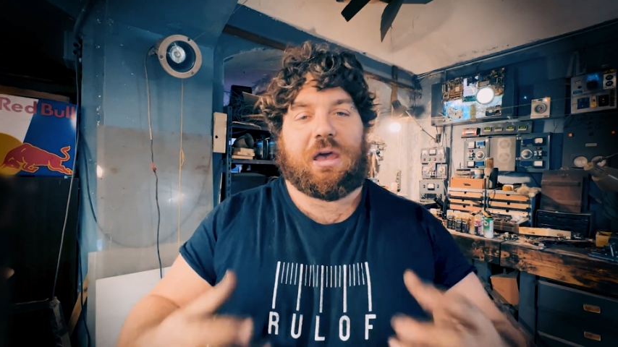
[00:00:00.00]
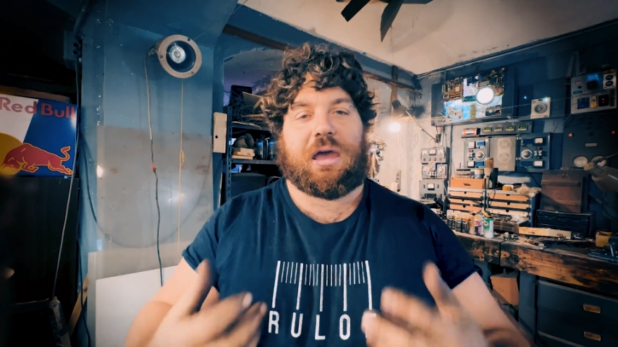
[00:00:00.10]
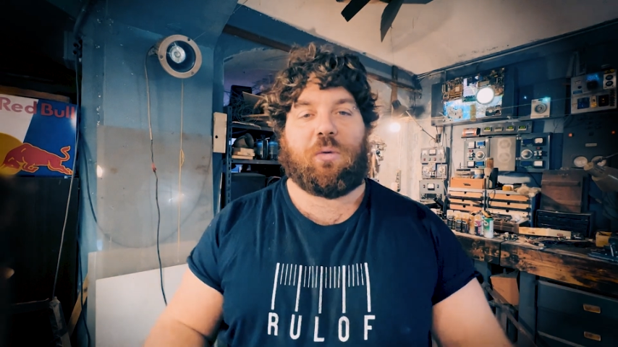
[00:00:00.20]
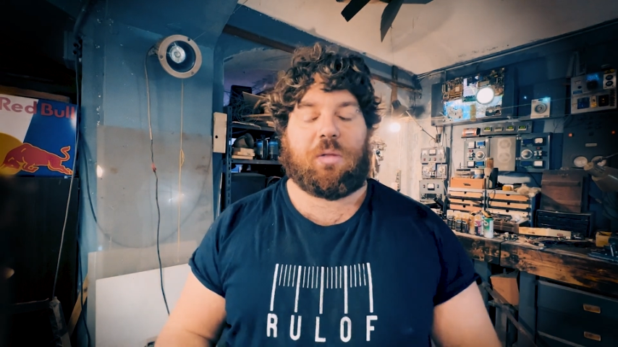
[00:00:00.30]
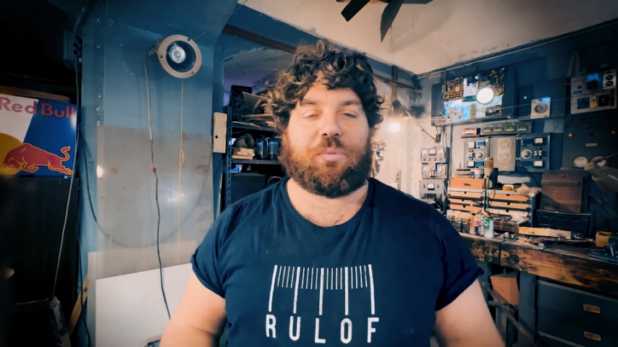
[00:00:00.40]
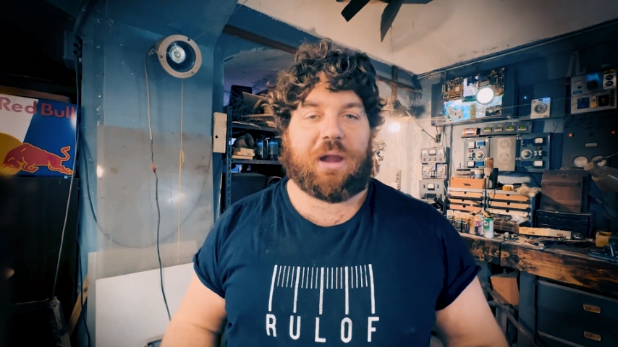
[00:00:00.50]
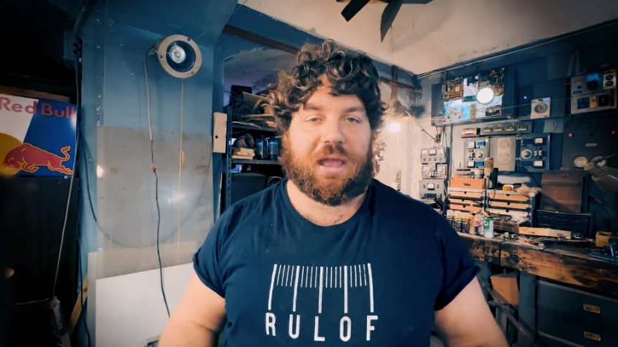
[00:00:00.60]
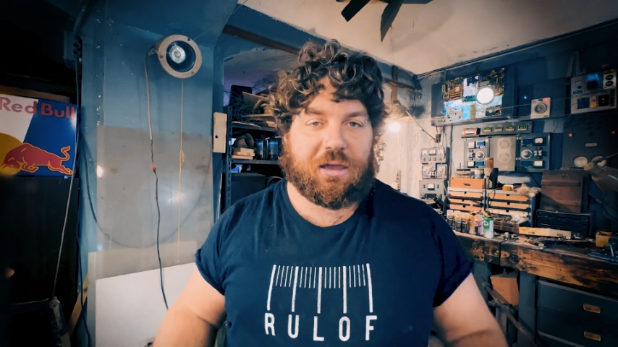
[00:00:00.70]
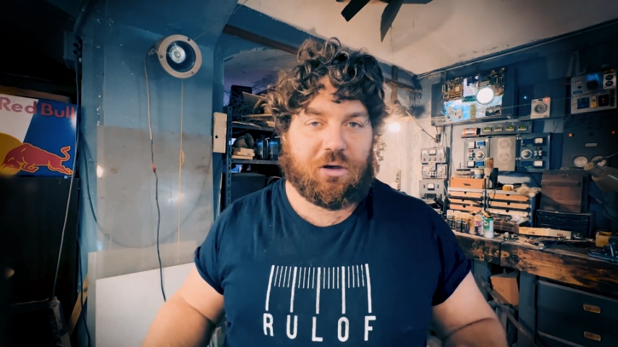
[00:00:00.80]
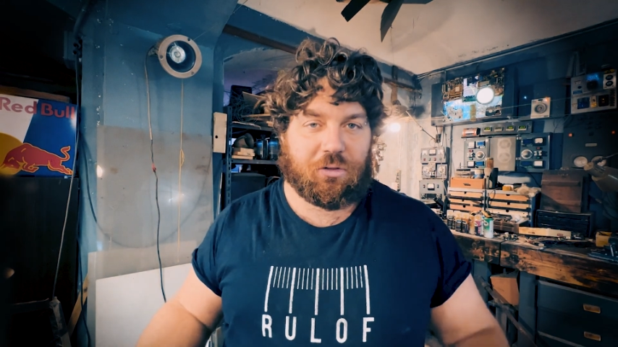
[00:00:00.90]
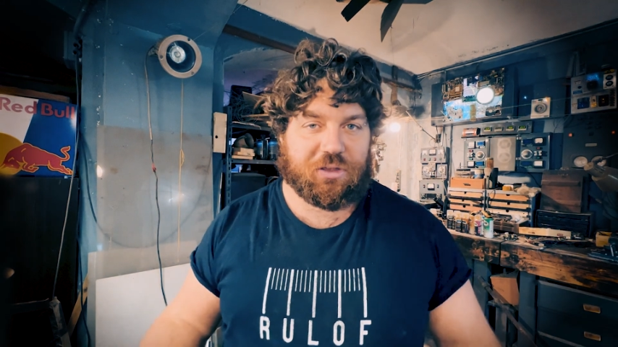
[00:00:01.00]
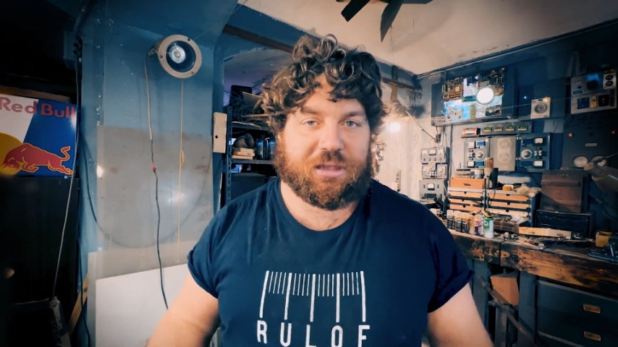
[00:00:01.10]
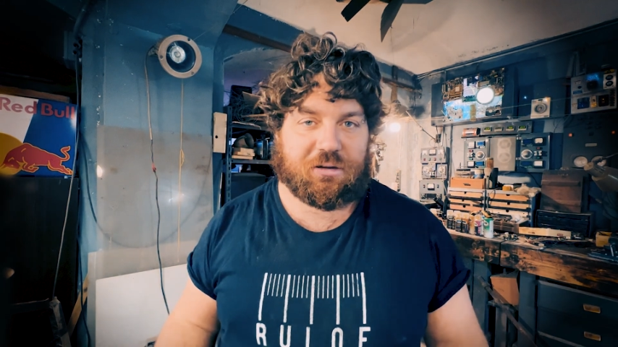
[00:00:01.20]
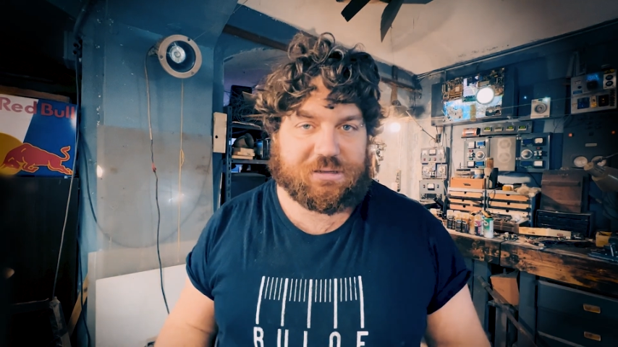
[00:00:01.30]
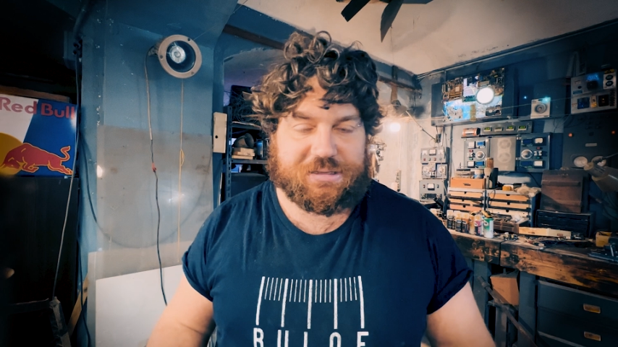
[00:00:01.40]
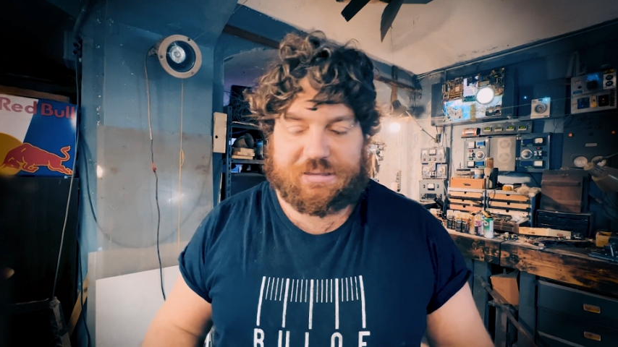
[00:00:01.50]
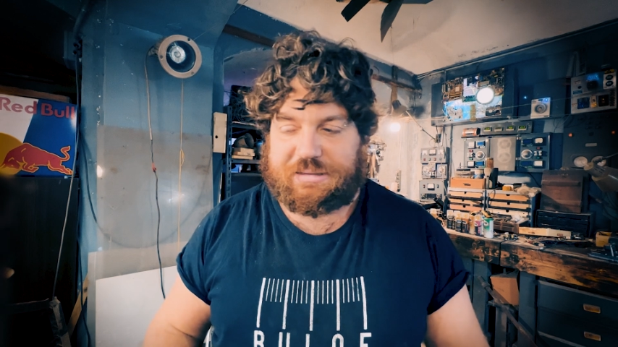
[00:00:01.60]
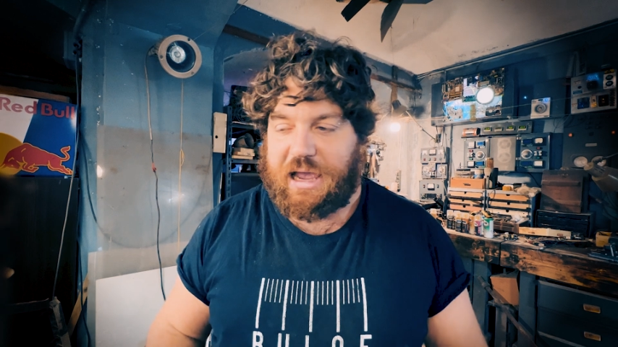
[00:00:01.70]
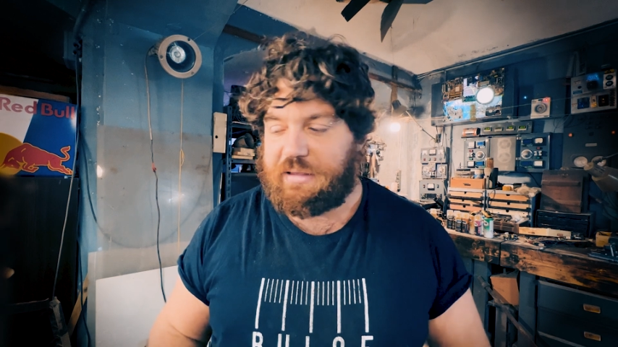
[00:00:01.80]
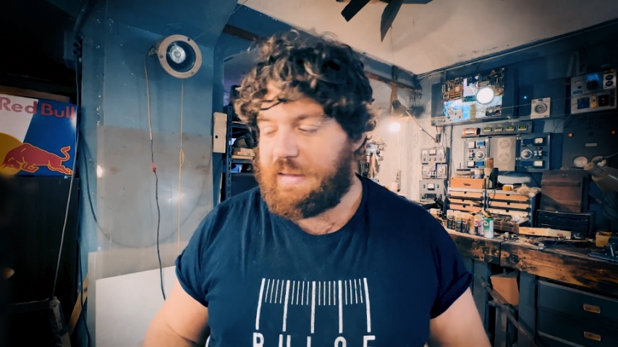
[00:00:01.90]
and will break all the gears
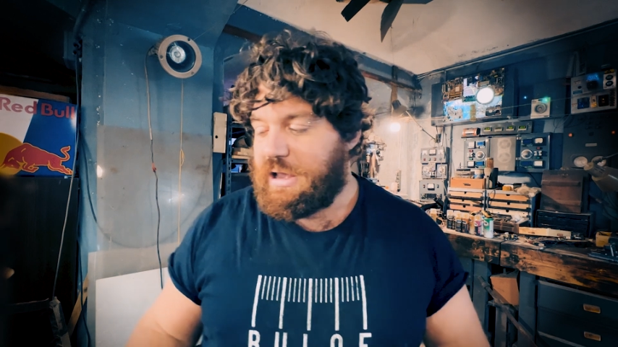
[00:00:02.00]
inside.